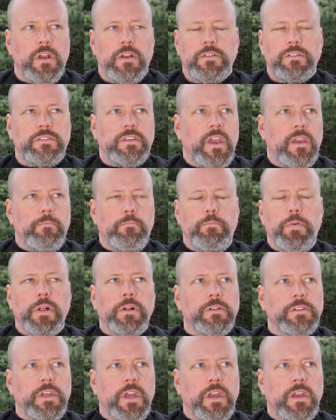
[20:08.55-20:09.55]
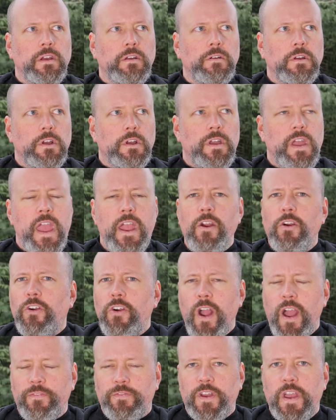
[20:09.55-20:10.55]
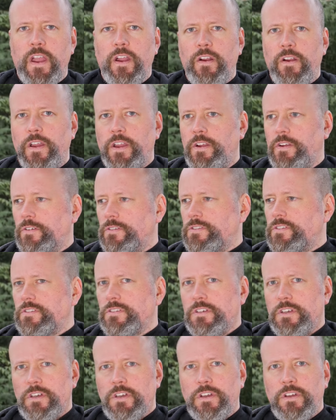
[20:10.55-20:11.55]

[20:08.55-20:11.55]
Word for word: say, building aircraft carriers